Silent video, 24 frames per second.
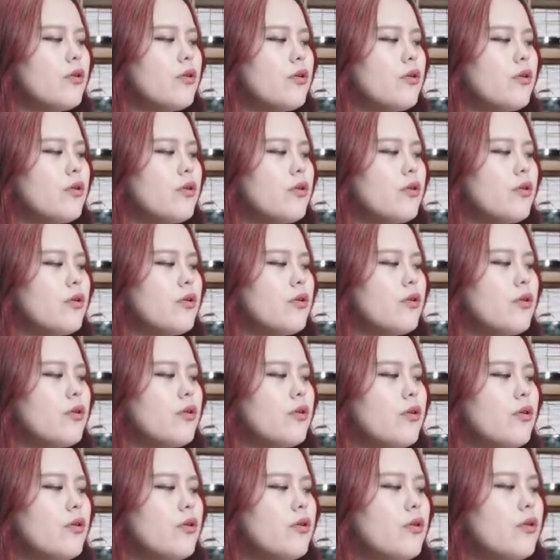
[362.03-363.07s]
a great
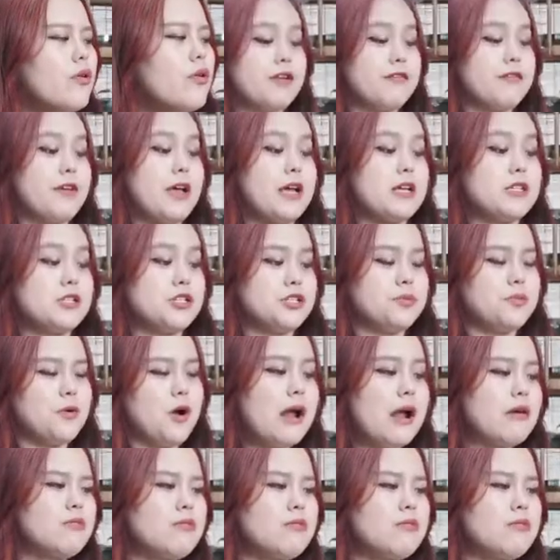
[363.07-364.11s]
great great vegetable
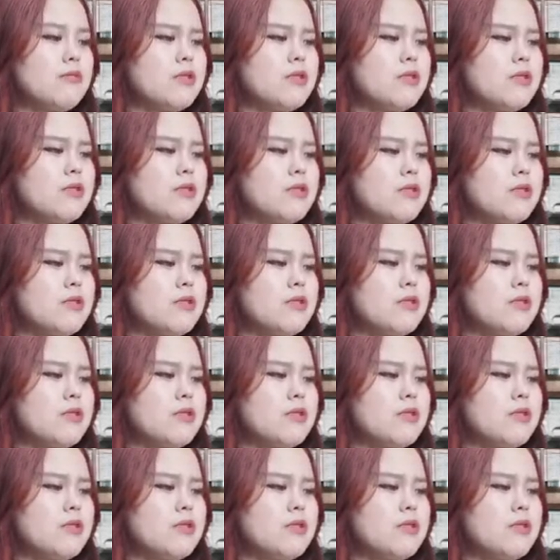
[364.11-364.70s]
I really love like